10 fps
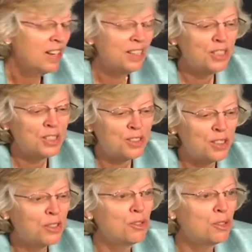And just
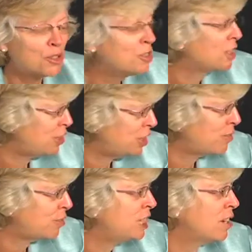as you learn to
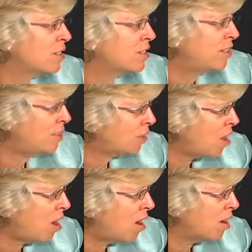shift gears in your
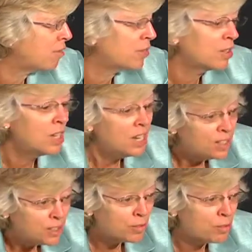car for
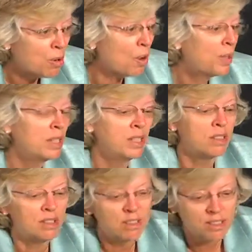different road
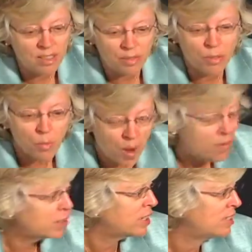conditions and different
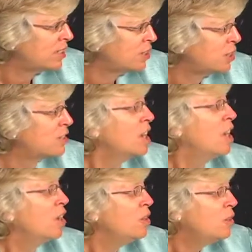weather conditions,
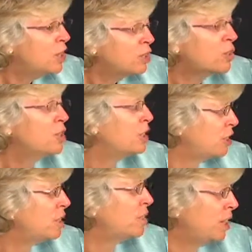you can learn to
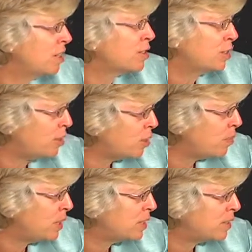shift gears in your
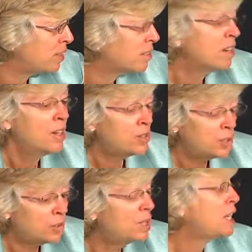business
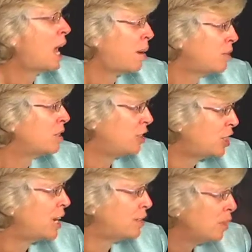to adapt to
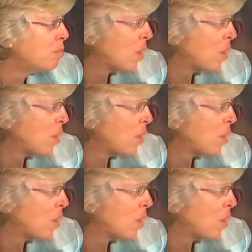changing